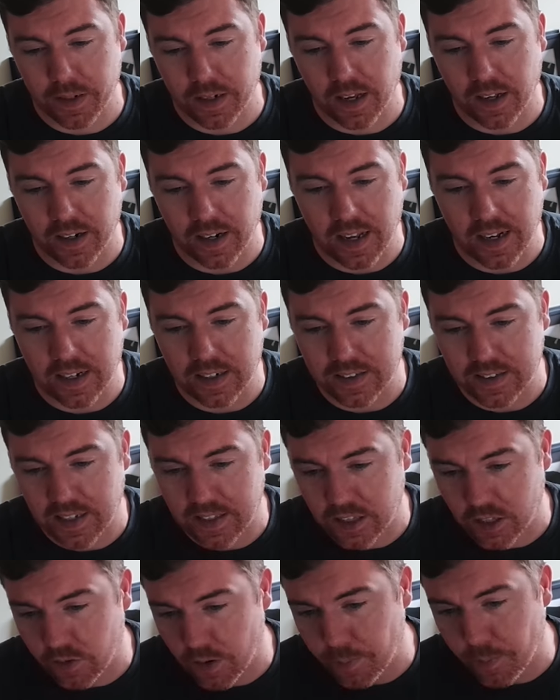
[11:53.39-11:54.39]
And like I
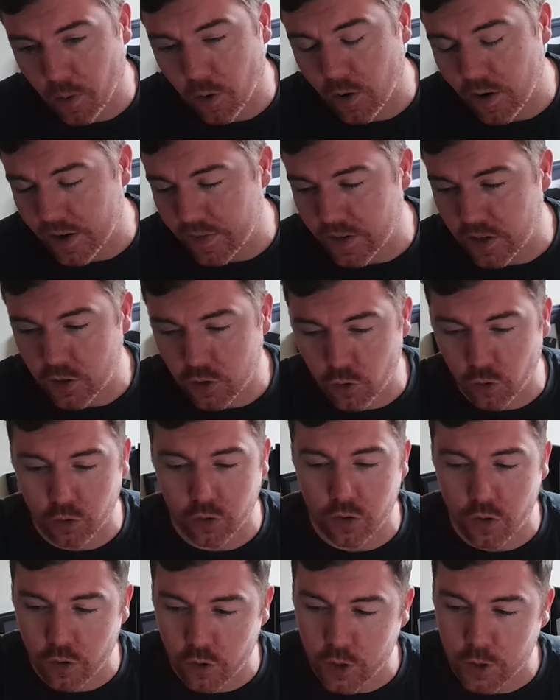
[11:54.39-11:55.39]
said, the report in this
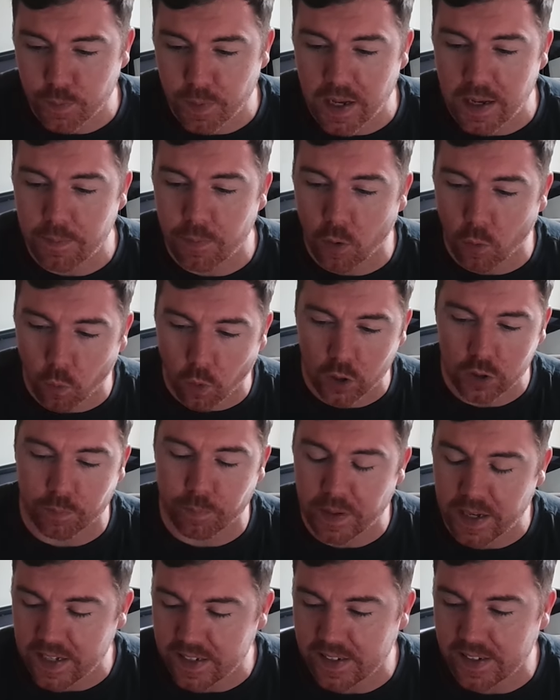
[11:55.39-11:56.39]
Dutch newspaper was
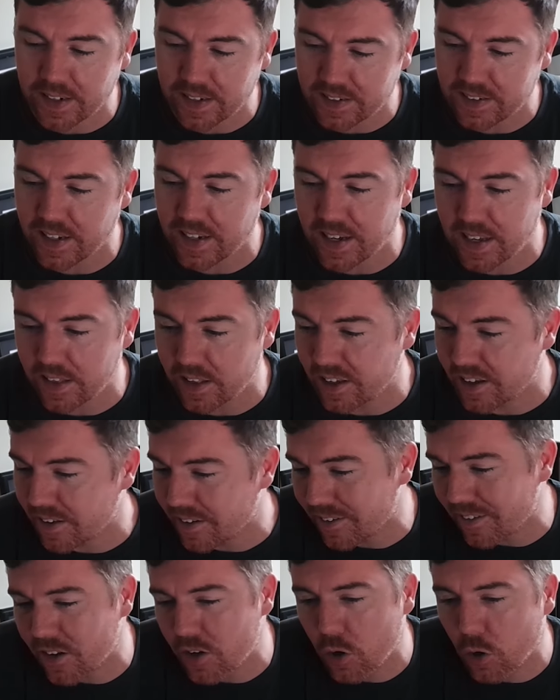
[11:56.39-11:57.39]
basically saying that
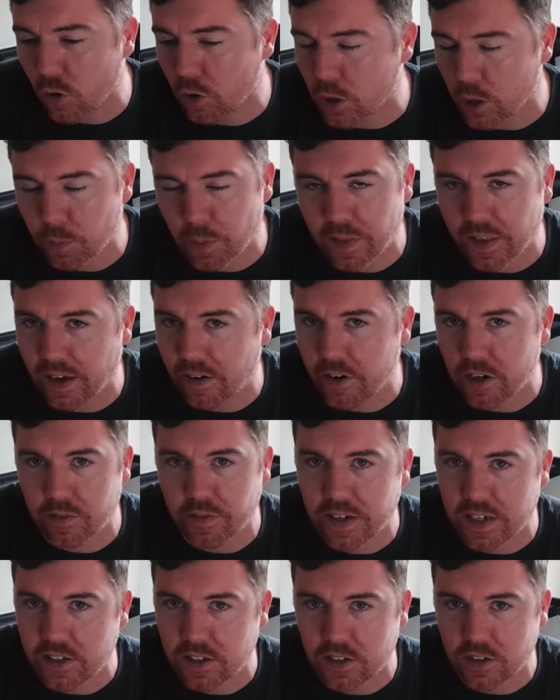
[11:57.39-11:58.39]
no club in the
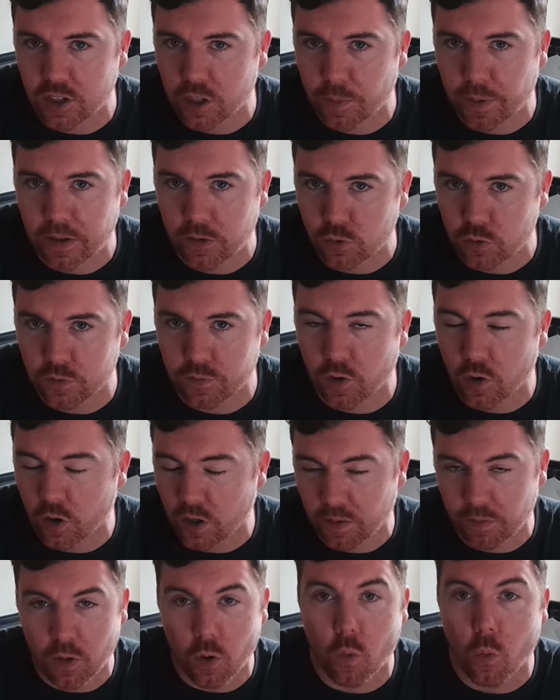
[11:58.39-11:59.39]
Eredivisie is going to be able to afford
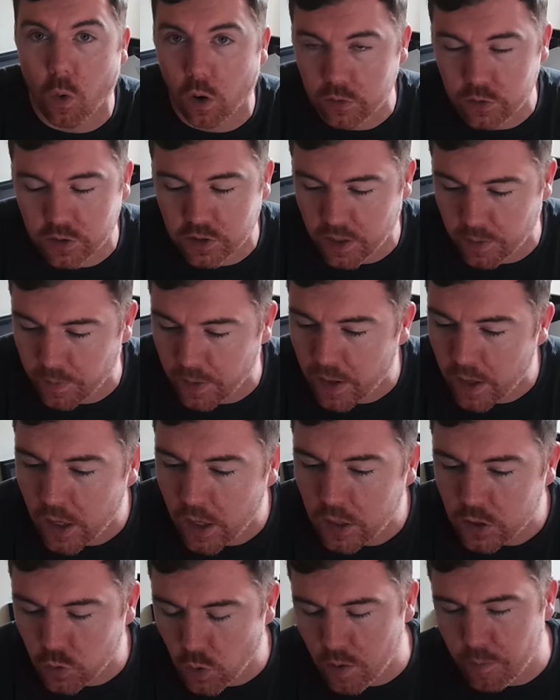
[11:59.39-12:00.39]
him that wants him.
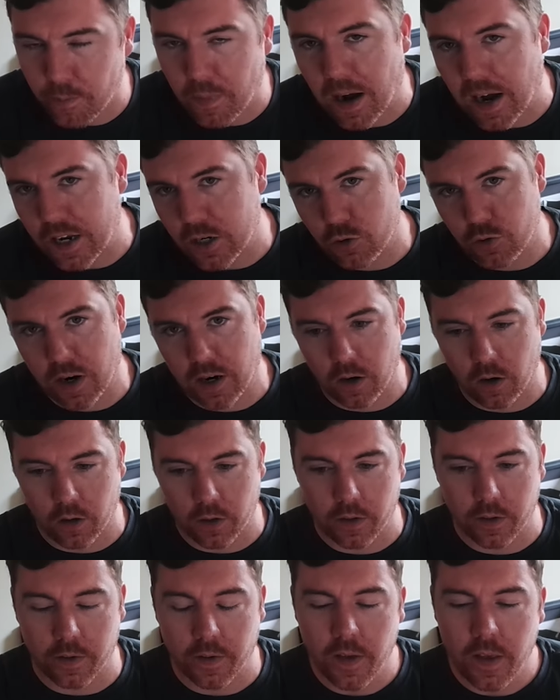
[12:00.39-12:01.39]
So it might drag on
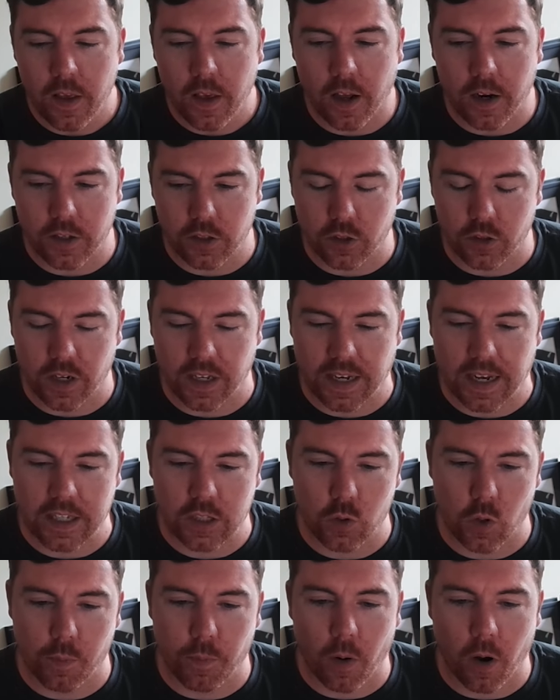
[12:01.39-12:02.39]
and it's going to get
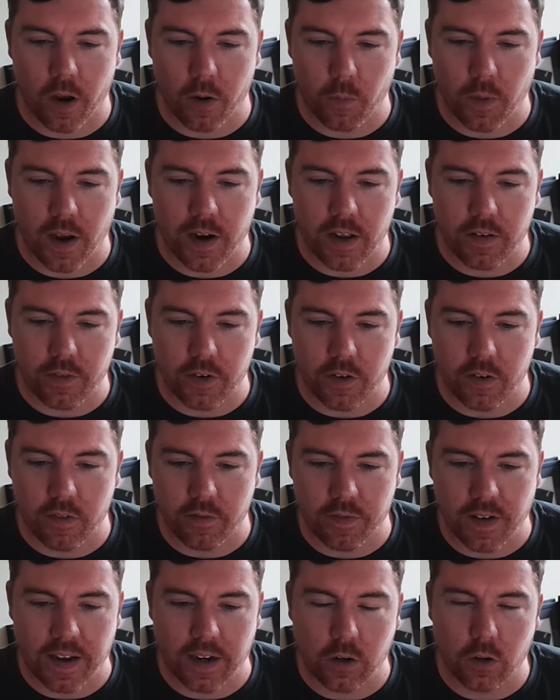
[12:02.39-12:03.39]
to a point where even
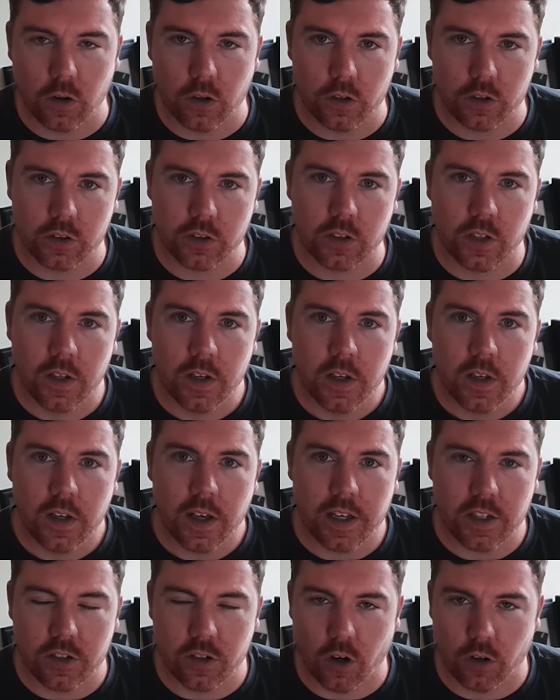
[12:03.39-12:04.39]
Weghorst
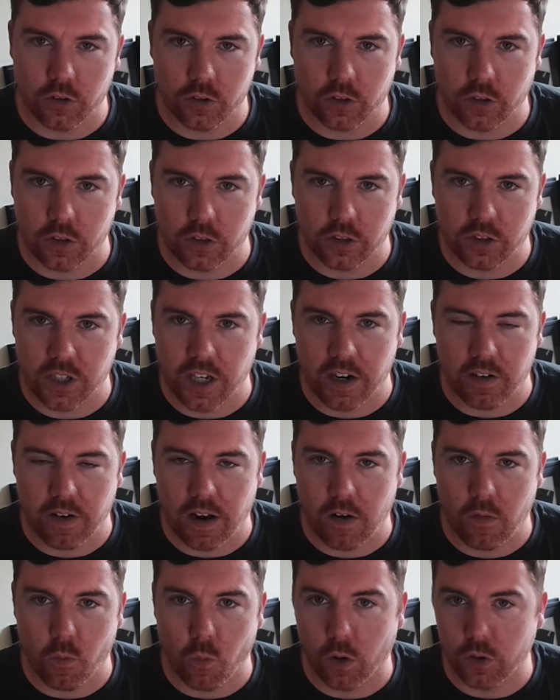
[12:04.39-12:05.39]
is not just going to sit
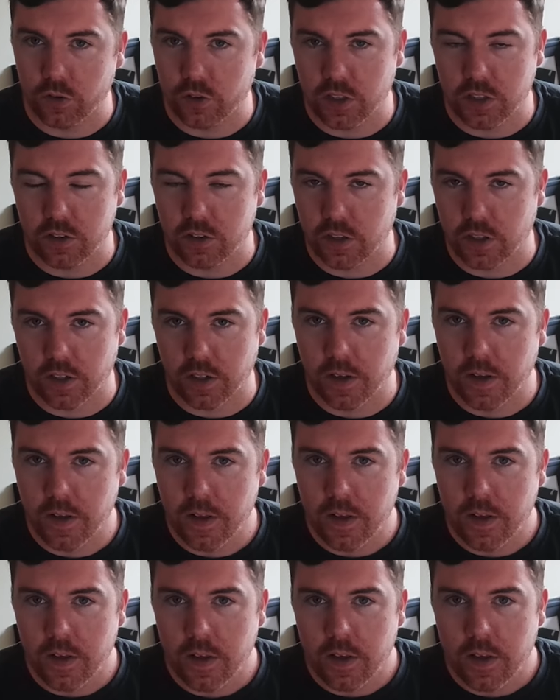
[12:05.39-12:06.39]
around wanting to,
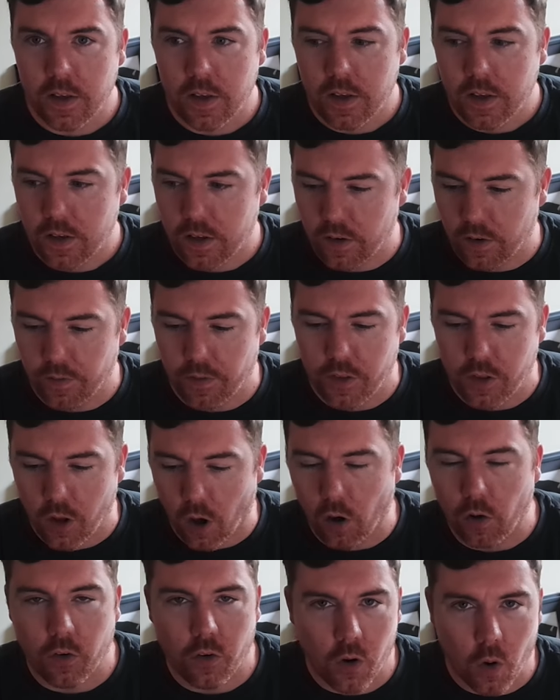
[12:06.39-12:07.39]
you know,
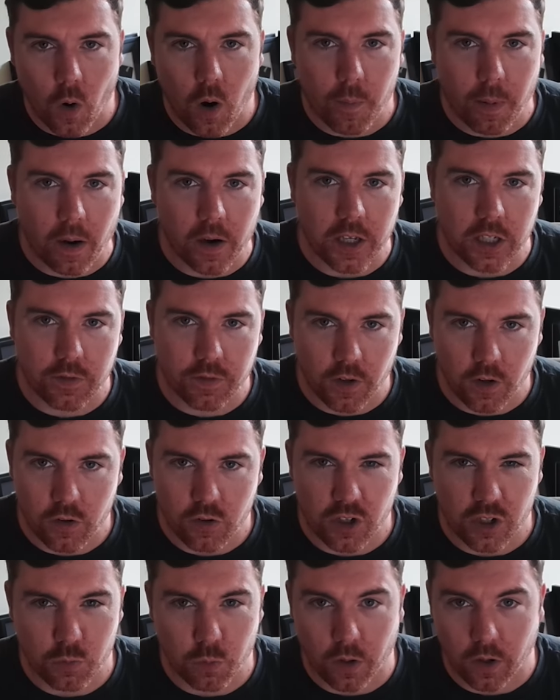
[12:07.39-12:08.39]
not know about his
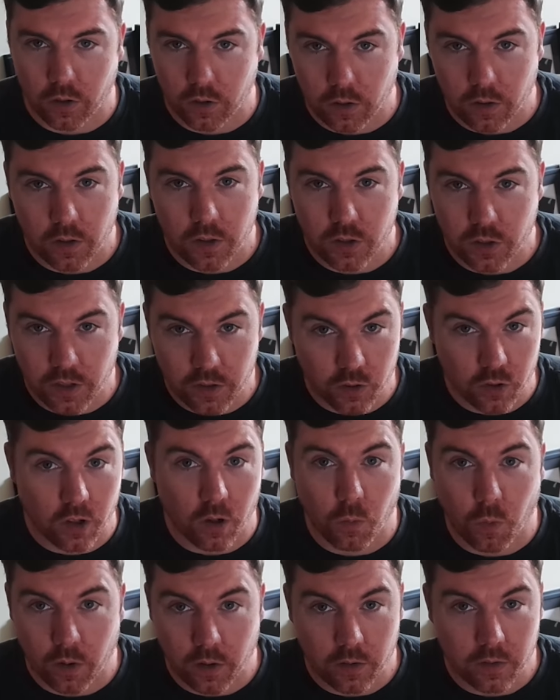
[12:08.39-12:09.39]
future. He's going to
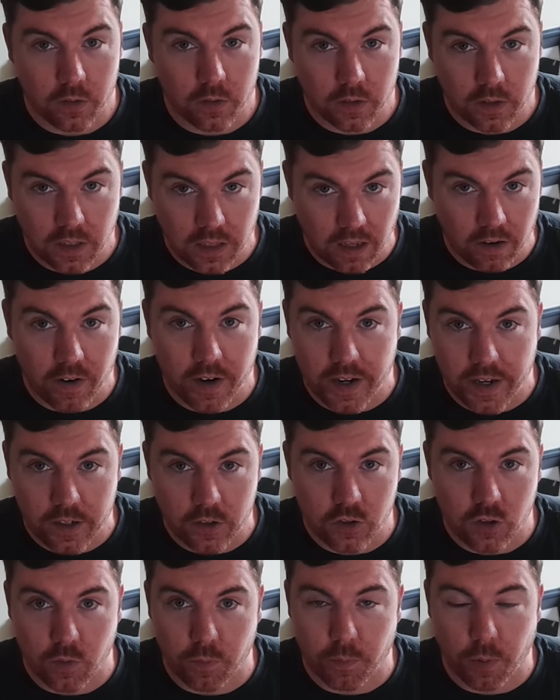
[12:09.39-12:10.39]
want clarity at
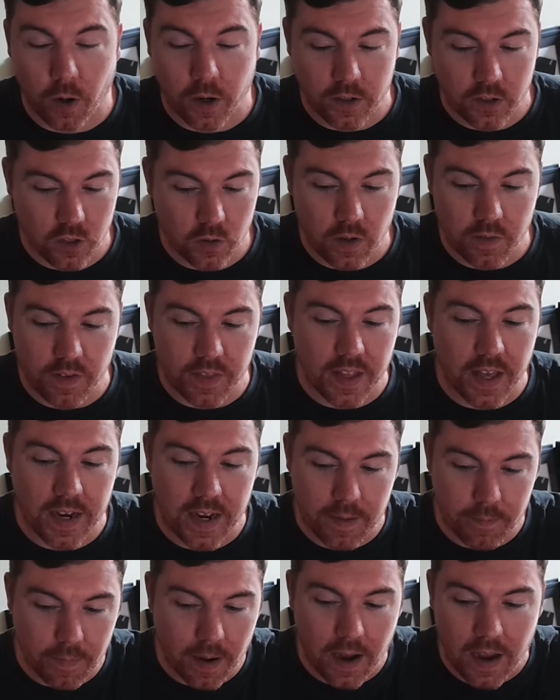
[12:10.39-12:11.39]
some point. So even then,
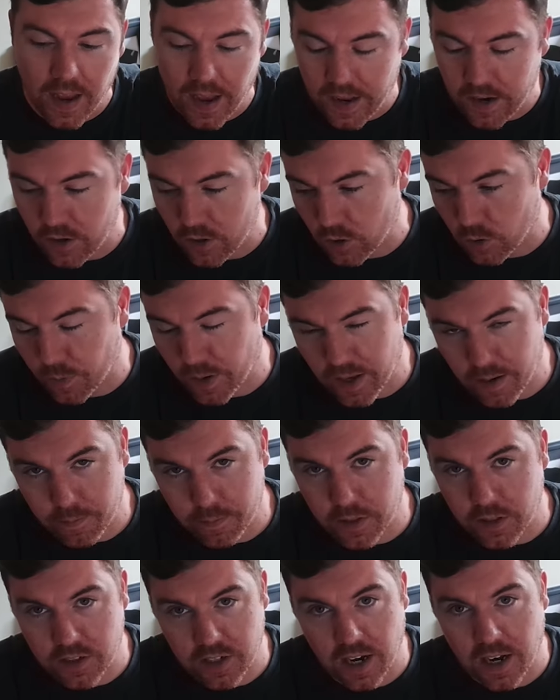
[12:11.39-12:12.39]
it might end up him
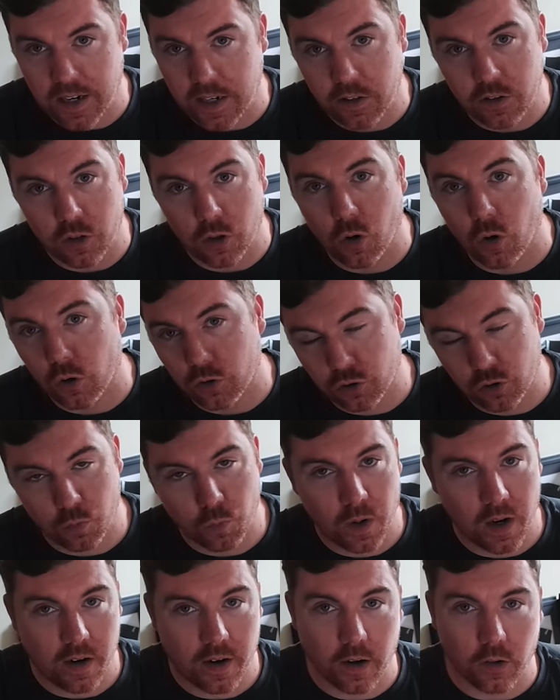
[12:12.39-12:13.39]
deciding to go
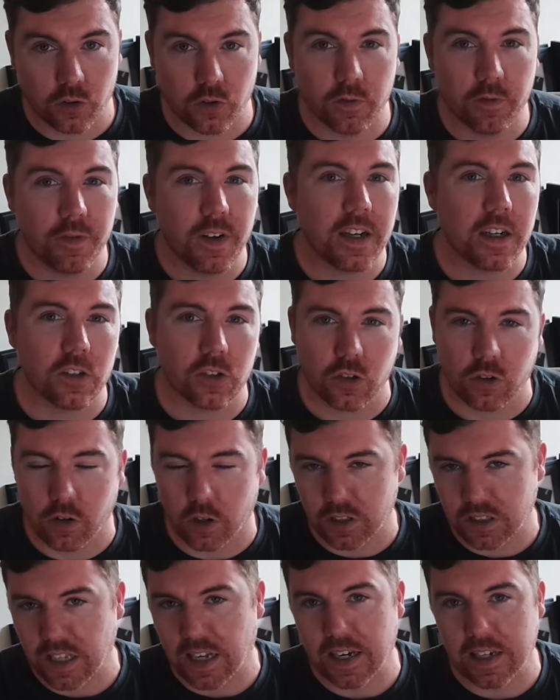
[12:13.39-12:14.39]
somewhere else. And fingers
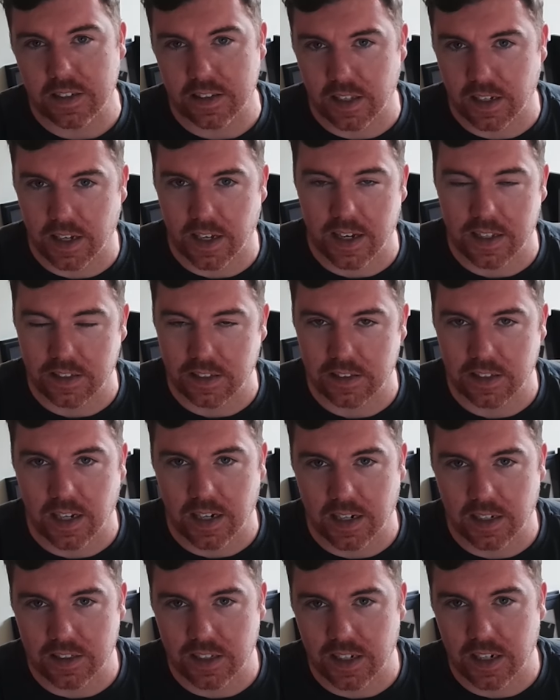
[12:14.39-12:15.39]
crossed that is the case, because
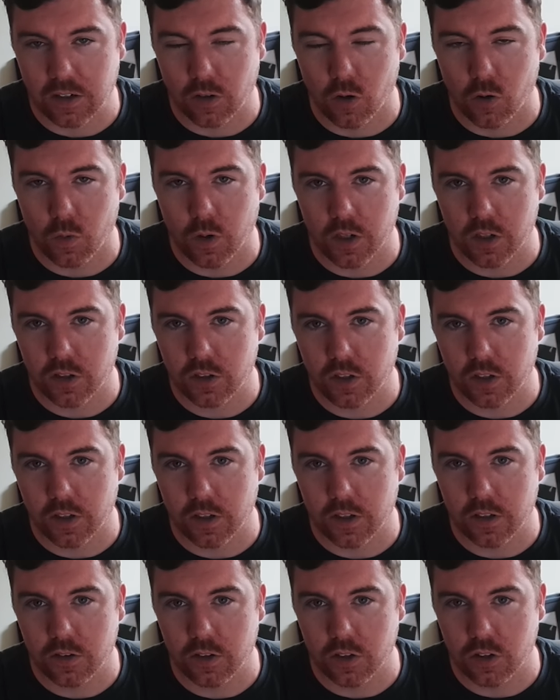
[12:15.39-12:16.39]
like I said, I don't want us
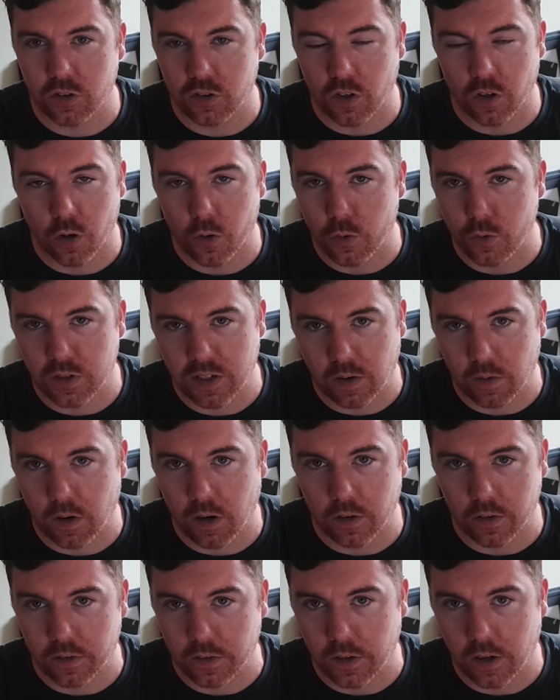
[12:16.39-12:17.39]
to just lose out
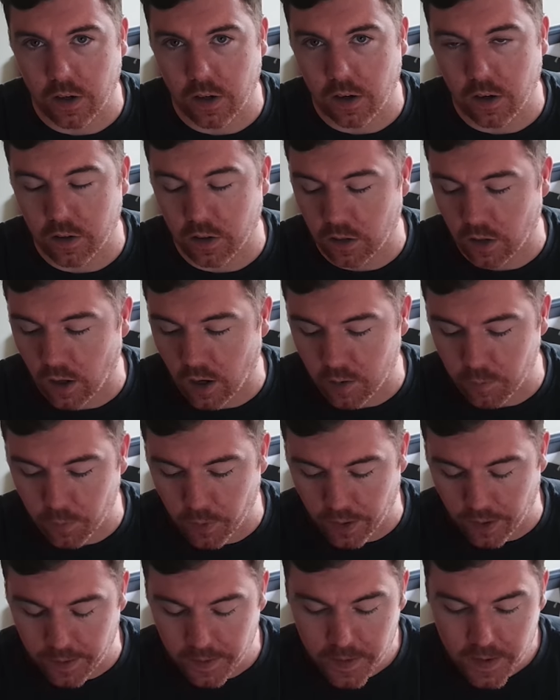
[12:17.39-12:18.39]
on a lot of
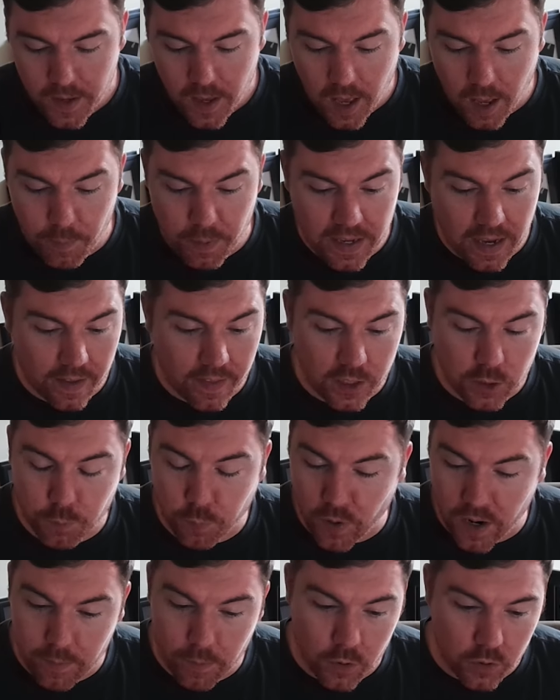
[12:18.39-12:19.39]
money. But yeah, that's
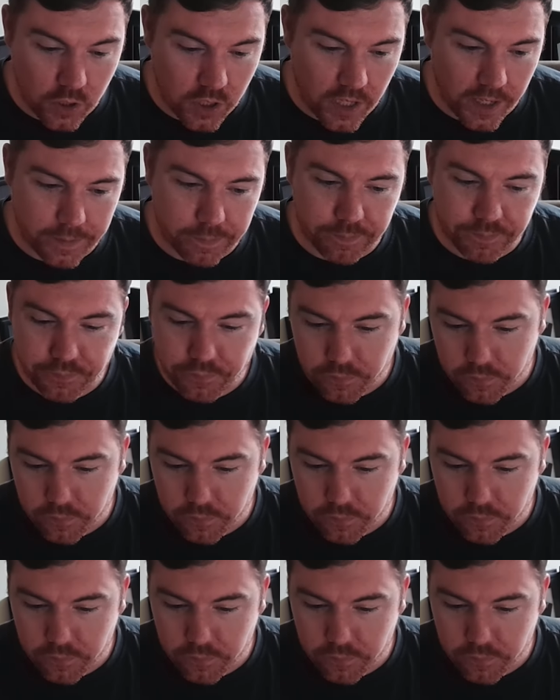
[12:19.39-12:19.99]
pretty much it.